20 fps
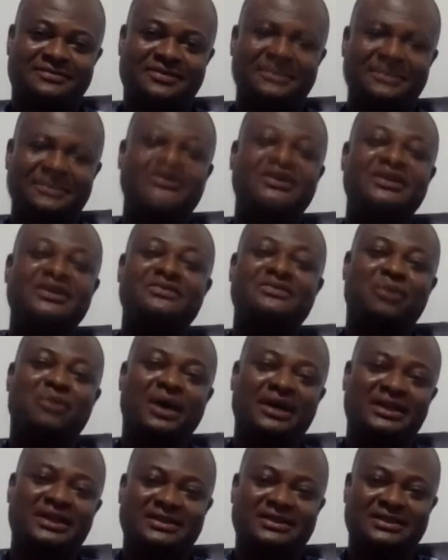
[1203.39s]
Even if
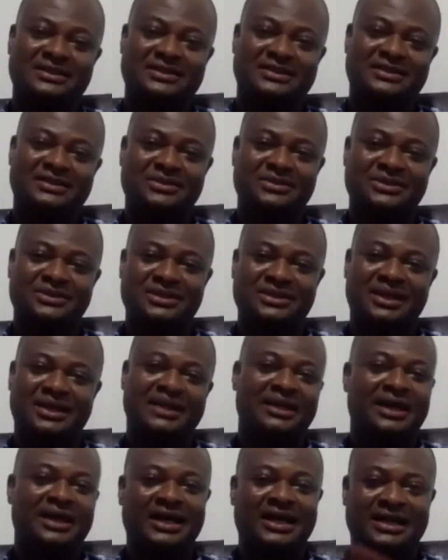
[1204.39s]
one is in suit
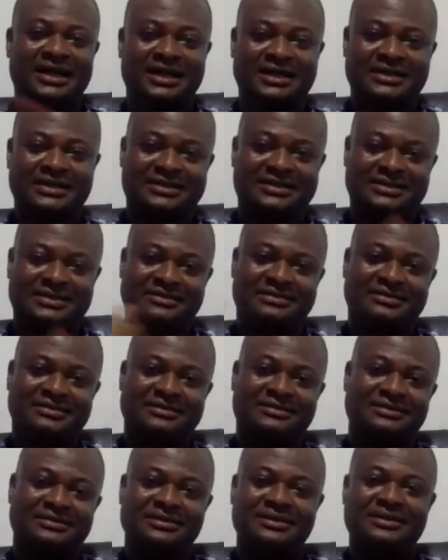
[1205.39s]
and the other is in
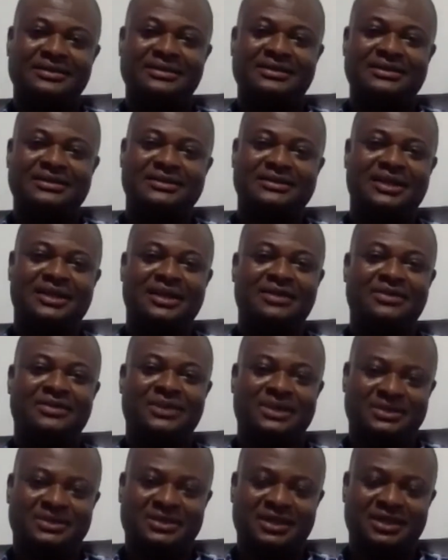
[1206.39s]

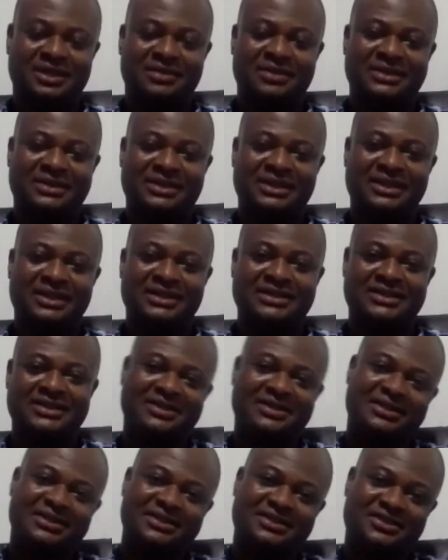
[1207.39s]
chalawate and
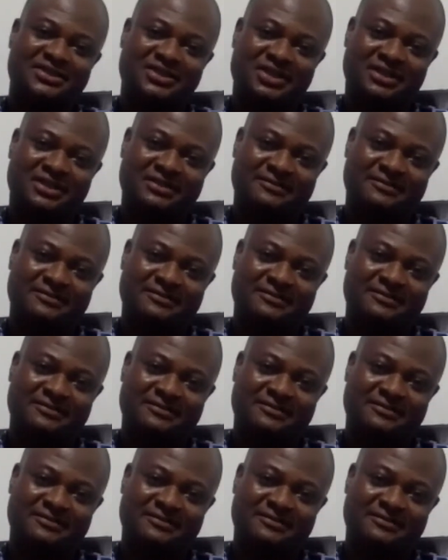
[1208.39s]
jeans and t-shirt.